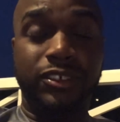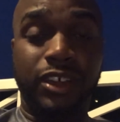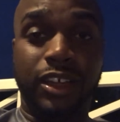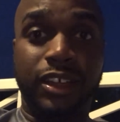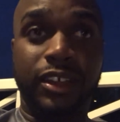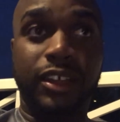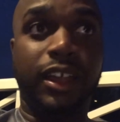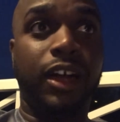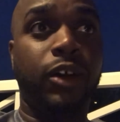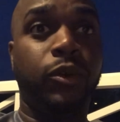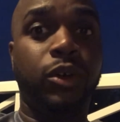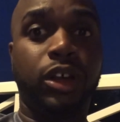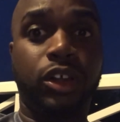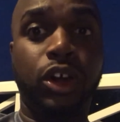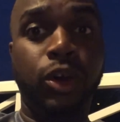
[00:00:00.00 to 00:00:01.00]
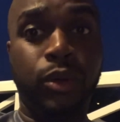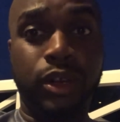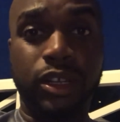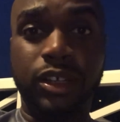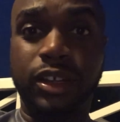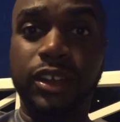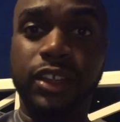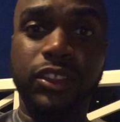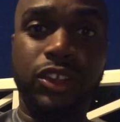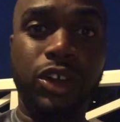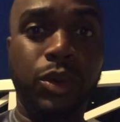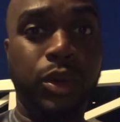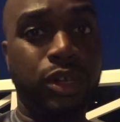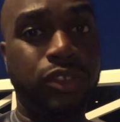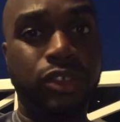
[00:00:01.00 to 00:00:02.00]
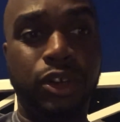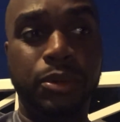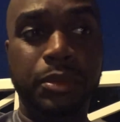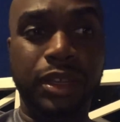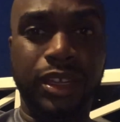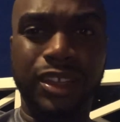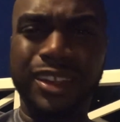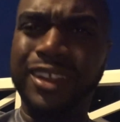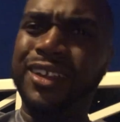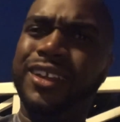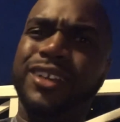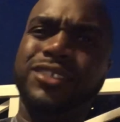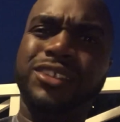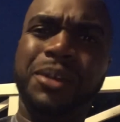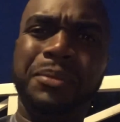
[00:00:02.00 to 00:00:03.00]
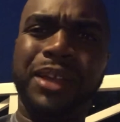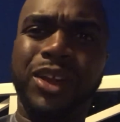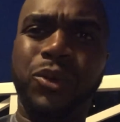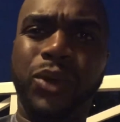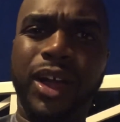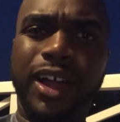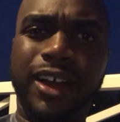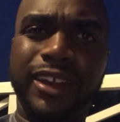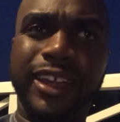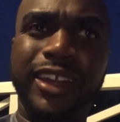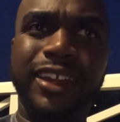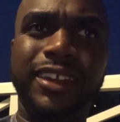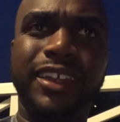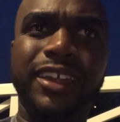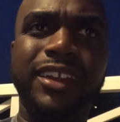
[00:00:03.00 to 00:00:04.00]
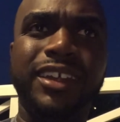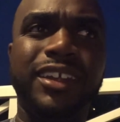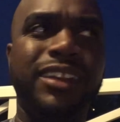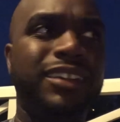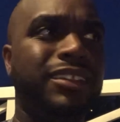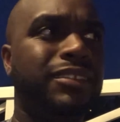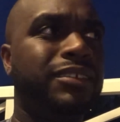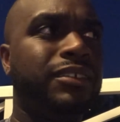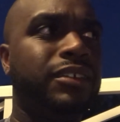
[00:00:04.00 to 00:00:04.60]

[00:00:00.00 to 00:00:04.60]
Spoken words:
Another coworker told me. So I'm like, wow, they didn't,